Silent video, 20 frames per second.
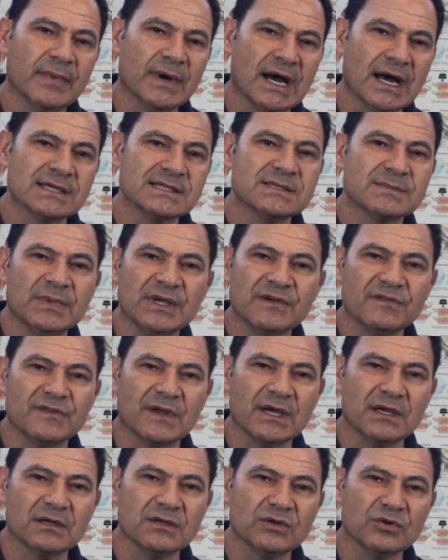ask me if
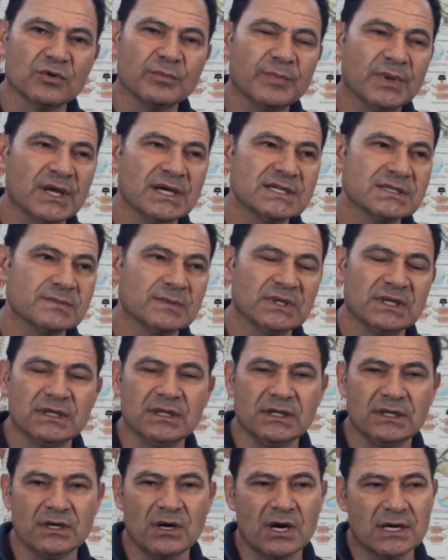they can do a placement in
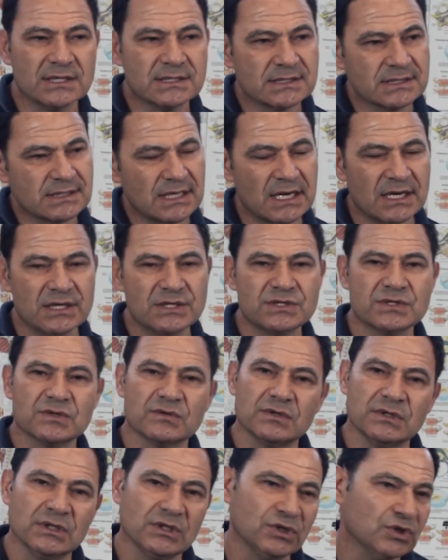the United States
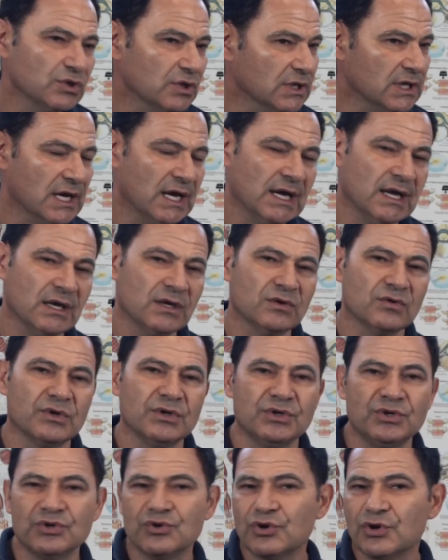or in the UK or
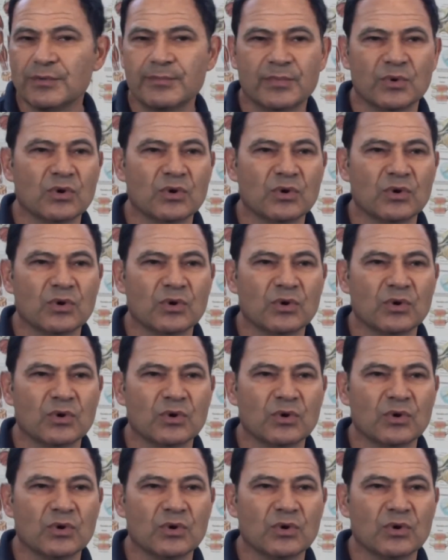in Europe